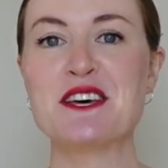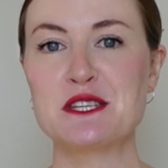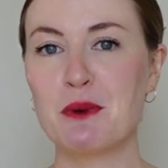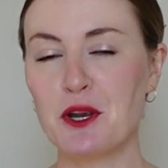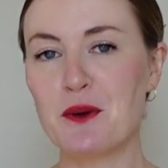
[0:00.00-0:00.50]

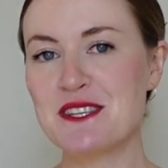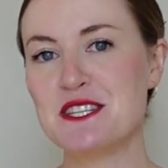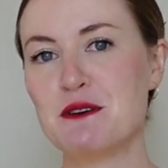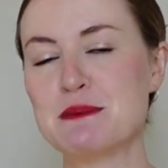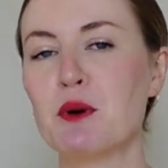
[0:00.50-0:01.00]
So what you're going to
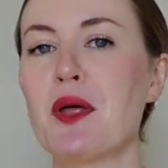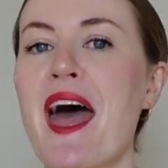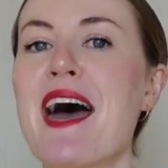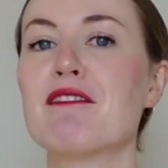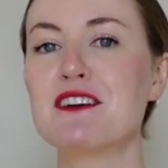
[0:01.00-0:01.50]
do is pull
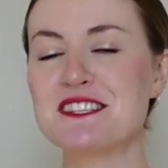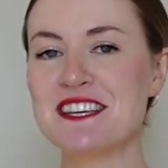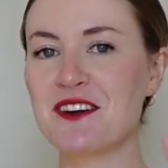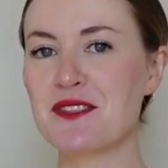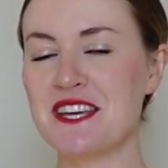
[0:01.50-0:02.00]
every single